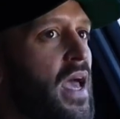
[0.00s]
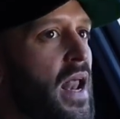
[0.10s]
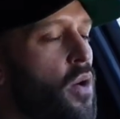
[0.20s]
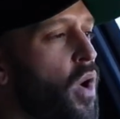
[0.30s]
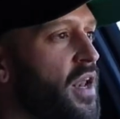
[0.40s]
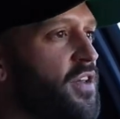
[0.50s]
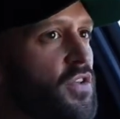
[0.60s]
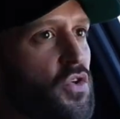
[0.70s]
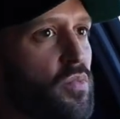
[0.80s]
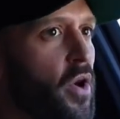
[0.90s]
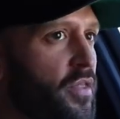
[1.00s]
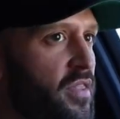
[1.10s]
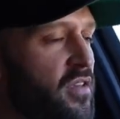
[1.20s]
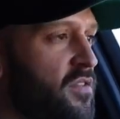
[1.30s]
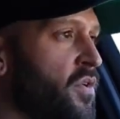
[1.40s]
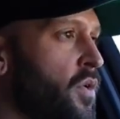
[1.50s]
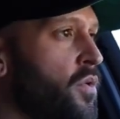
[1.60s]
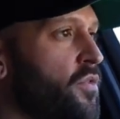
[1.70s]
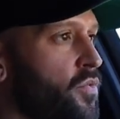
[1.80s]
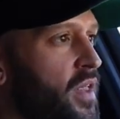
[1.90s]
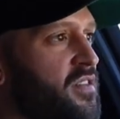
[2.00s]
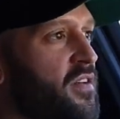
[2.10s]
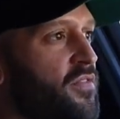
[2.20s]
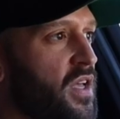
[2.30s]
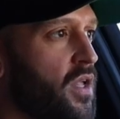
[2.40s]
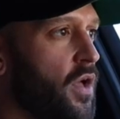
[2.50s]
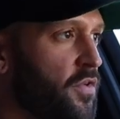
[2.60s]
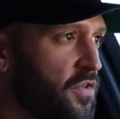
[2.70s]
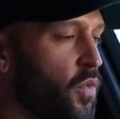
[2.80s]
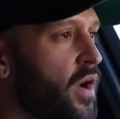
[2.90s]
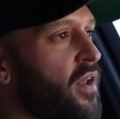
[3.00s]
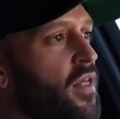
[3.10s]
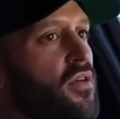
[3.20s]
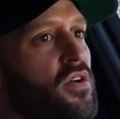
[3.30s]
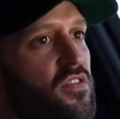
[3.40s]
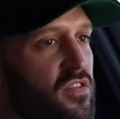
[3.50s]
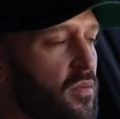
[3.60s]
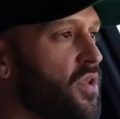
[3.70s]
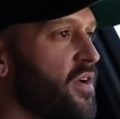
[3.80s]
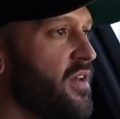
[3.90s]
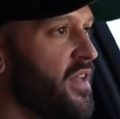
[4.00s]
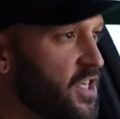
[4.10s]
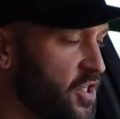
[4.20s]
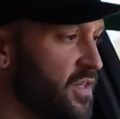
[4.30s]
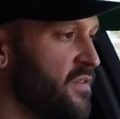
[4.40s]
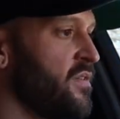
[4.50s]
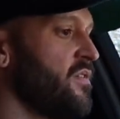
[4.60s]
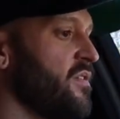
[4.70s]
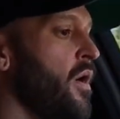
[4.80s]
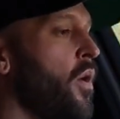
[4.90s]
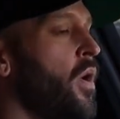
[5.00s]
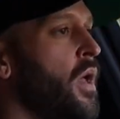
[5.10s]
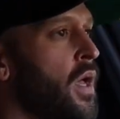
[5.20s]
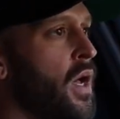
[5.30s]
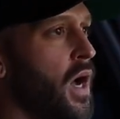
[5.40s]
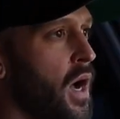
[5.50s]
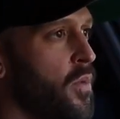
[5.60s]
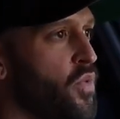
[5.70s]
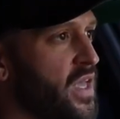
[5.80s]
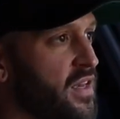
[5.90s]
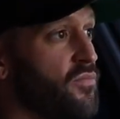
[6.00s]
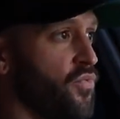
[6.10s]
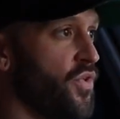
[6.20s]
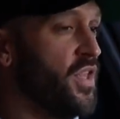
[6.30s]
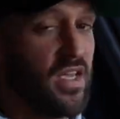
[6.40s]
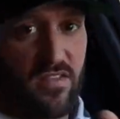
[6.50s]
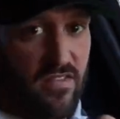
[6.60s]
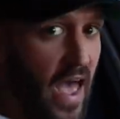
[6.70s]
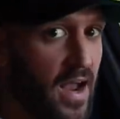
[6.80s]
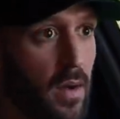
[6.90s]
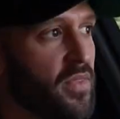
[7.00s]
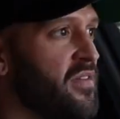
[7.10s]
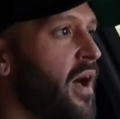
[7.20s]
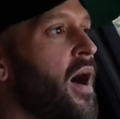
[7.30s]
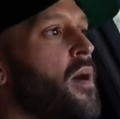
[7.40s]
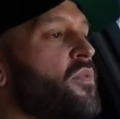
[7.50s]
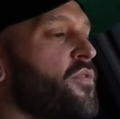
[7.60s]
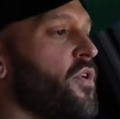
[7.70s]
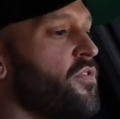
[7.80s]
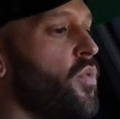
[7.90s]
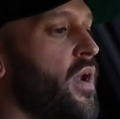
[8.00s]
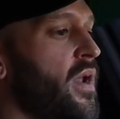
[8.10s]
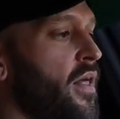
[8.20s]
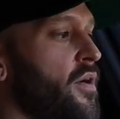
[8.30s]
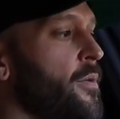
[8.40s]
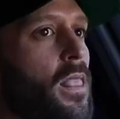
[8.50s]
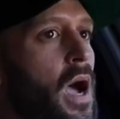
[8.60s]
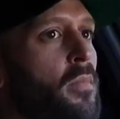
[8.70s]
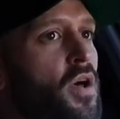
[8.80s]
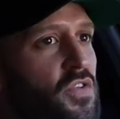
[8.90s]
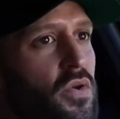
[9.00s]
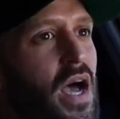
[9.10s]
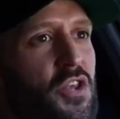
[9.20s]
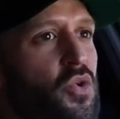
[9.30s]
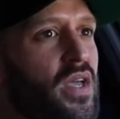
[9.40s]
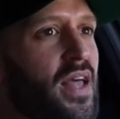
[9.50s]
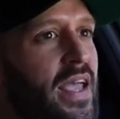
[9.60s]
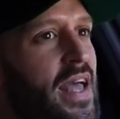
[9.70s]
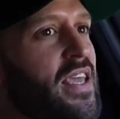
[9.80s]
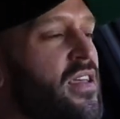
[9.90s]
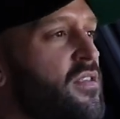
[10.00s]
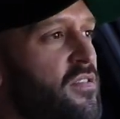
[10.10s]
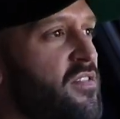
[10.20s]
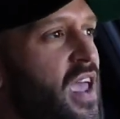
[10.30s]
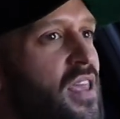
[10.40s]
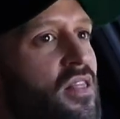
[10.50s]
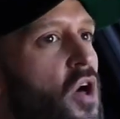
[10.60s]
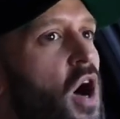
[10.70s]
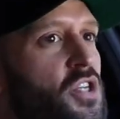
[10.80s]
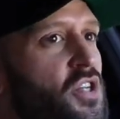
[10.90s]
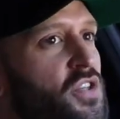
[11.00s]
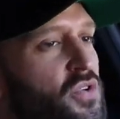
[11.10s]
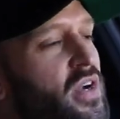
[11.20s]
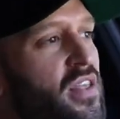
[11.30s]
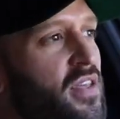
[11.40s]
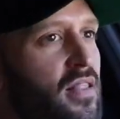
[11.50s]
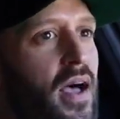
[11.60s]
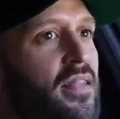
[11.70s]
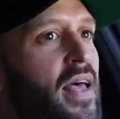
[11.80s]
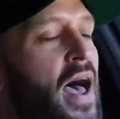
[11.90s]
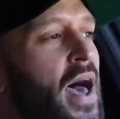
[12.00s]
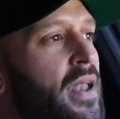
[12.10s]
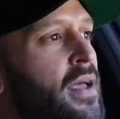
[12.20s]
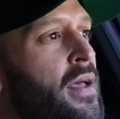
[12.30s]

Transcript: And I wanted to do both of these tunes relatively close to one another in similar conditions, so we could really stack up the times versus one another. I'm also not doing like any insane launches or anything like that.